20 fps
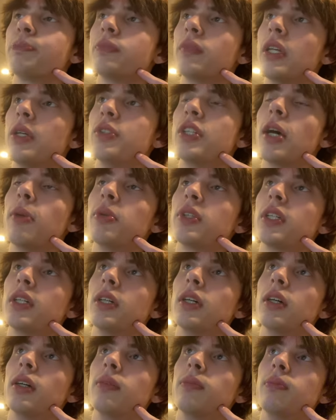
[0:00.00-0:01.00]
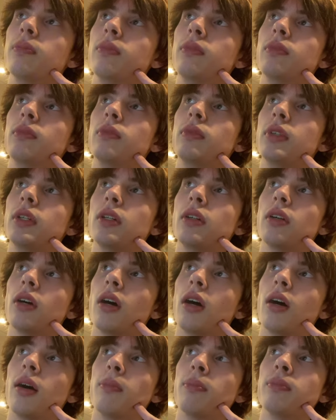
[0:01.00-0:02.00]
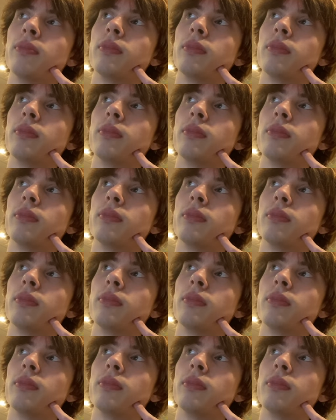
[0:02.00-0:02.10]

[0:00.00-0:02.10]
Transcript: He was able to, I